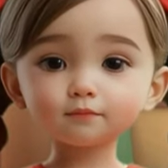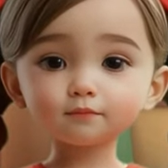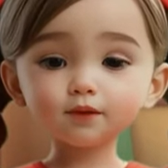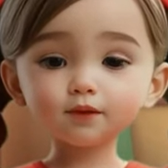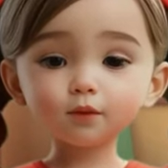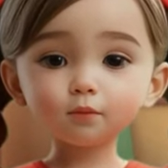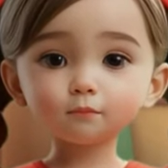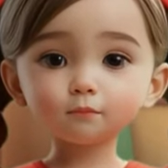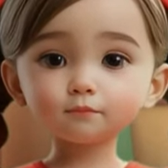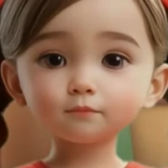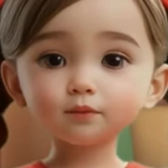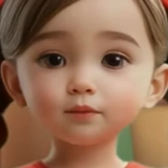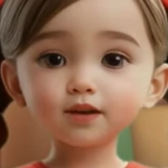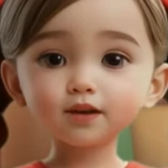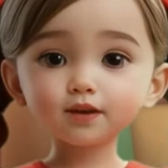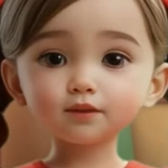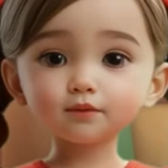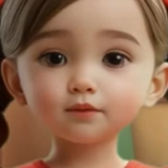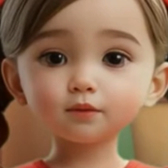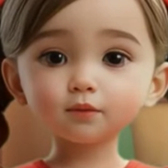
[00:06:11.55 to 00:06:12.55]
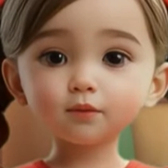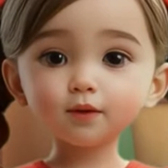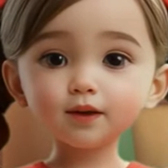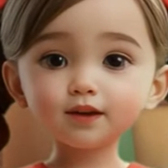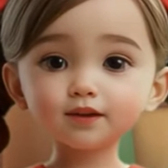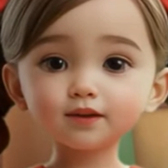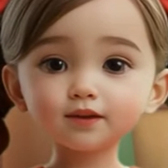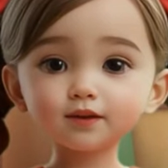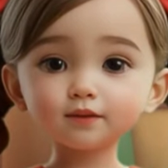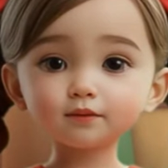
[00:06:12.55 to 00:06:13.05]
Don't forget to
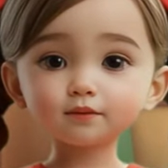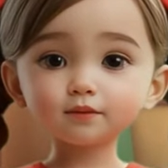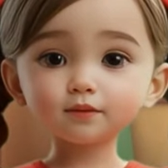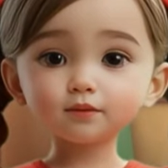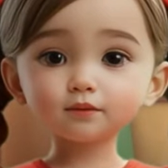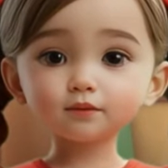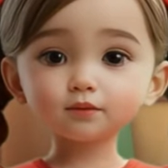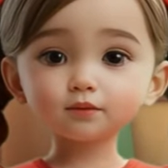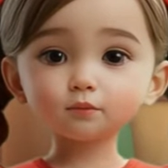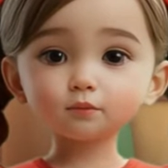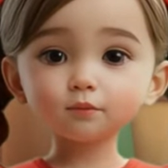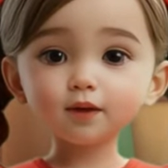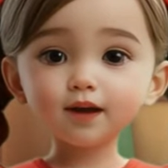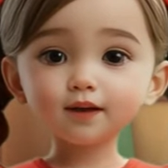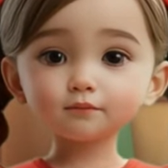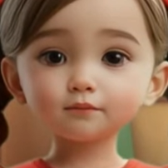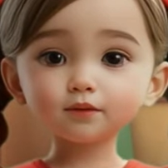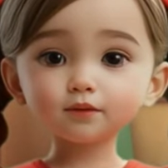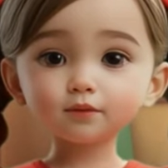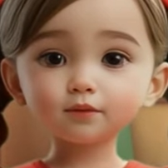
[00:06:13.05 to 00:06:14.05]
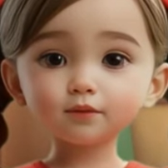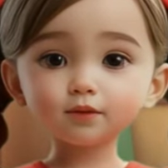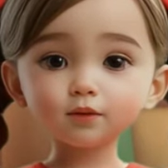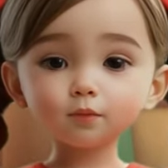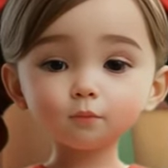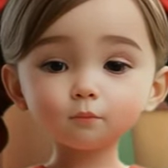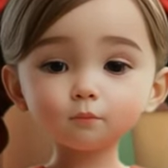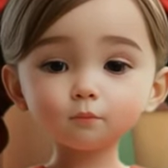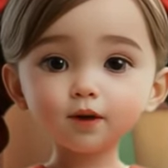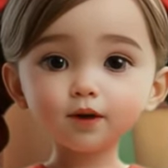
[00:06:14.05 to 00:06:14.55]
like and subscribe to
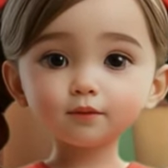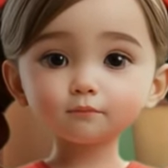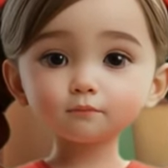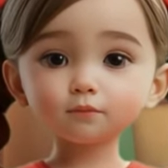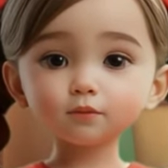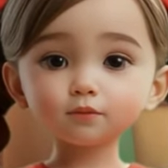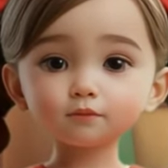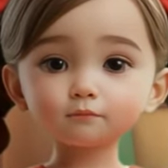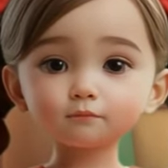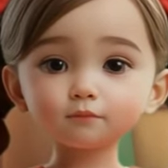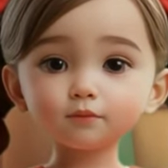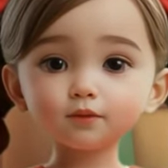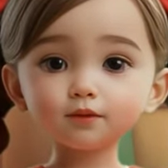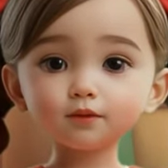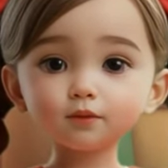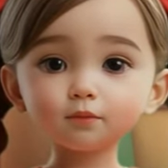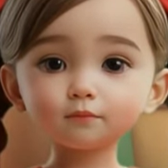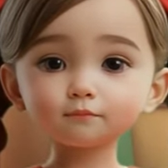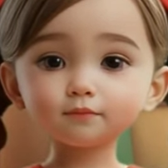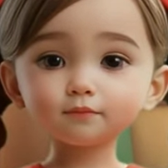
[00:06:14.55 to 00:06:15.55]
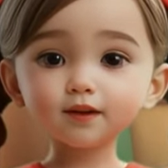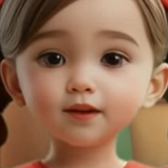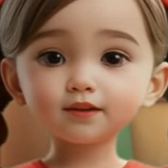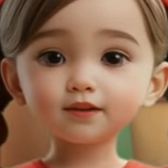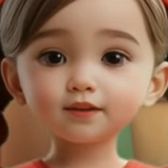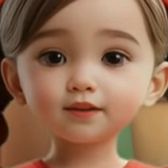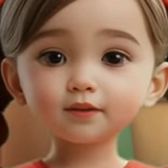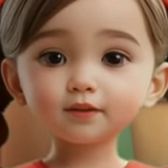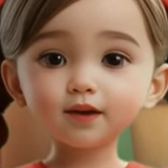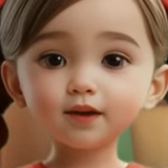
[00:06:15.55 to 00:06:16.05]
Little Marvels for more
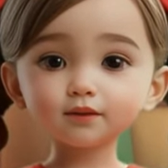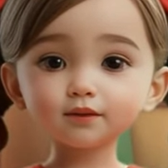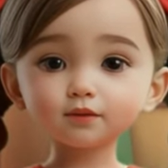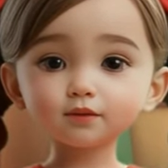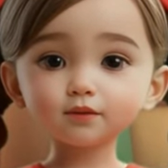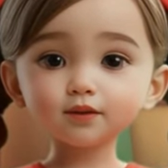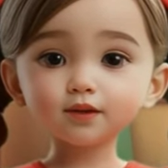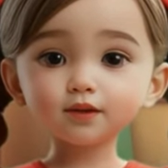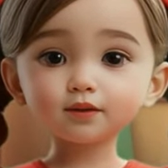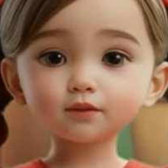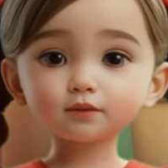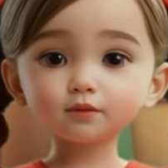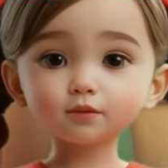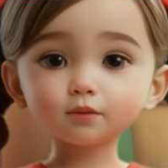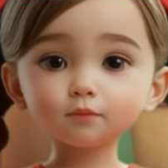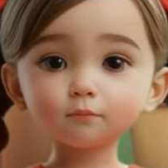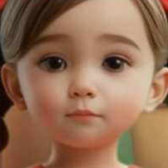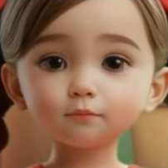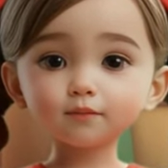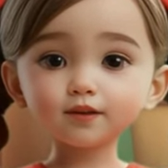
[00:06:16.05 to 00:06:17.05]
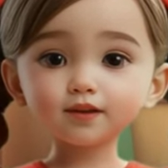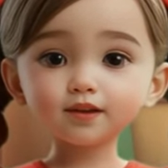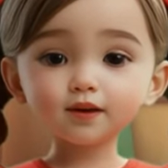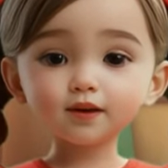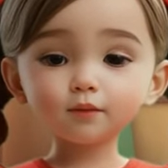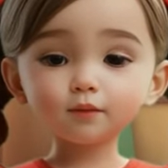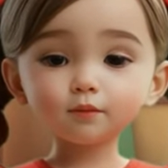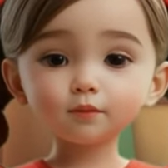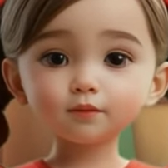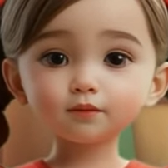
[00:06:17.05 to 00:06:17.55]
fun and educational
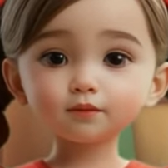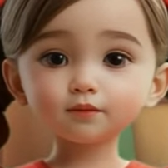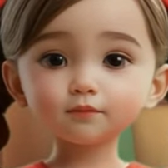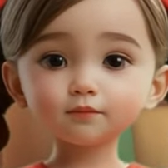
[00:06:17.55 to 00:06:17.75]
videos.